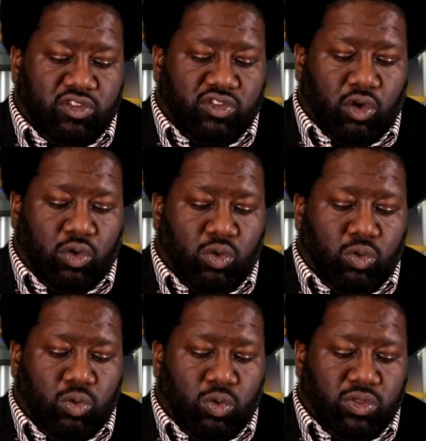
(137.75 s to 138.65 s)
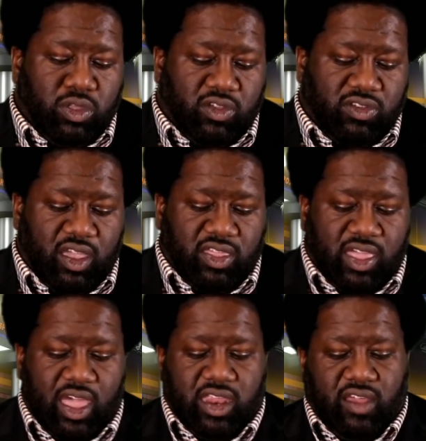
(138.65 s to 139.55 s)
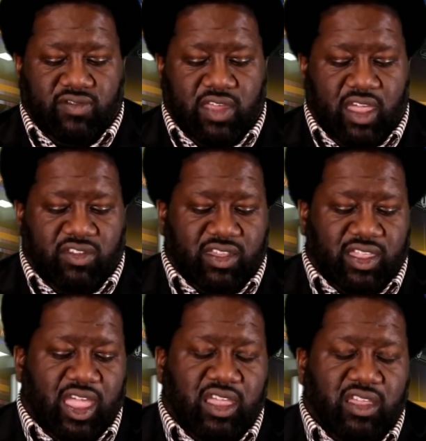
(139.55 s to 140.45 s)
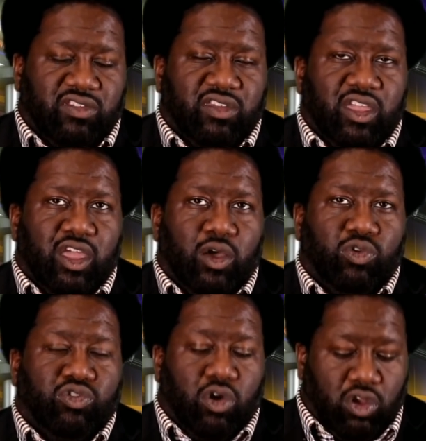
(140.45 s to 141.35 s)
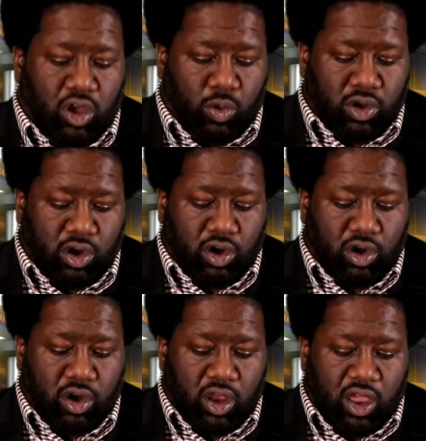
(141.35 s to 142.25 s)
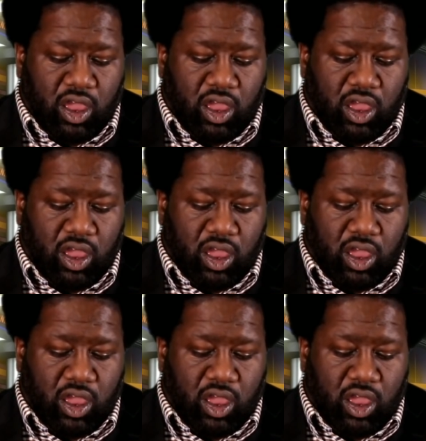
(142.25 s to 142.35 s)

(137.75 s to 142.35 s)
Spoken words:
So they said that if that's the case, what's going on with her,